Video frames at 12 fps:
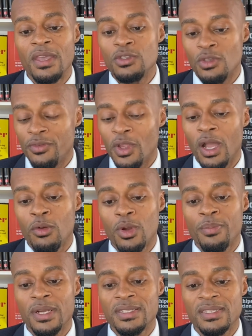So if your outward
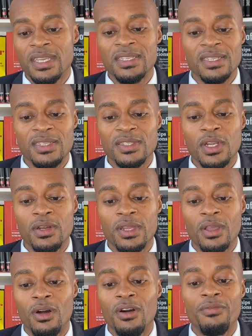presentation is
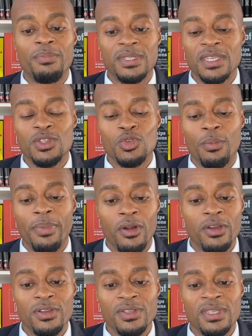turning off potential
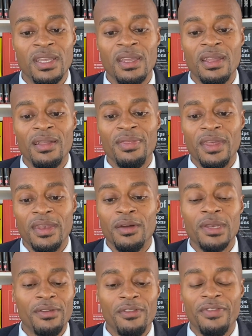partners, then they'll
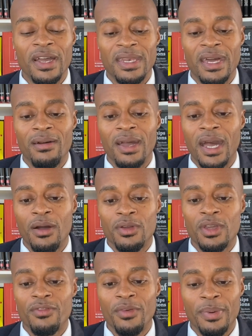never find out how good of a